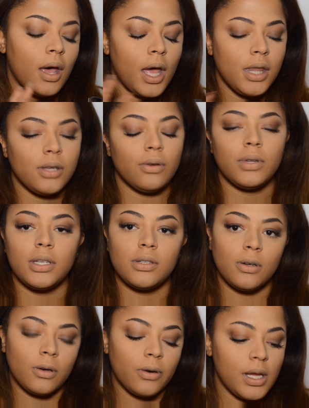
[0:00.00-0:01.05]
And you don't need to
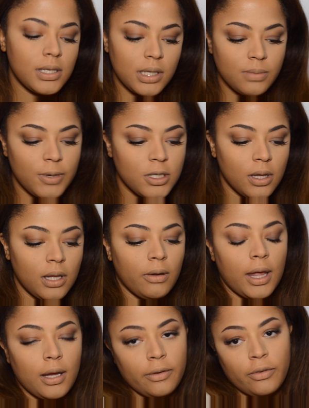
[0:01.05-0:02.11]
go crazy, especially
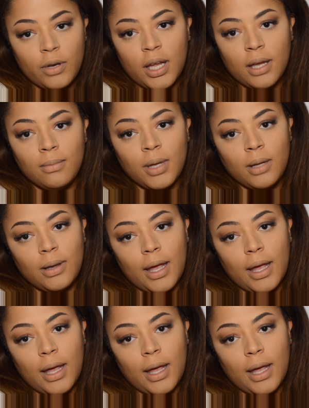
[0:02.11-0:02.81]
like if you're like me,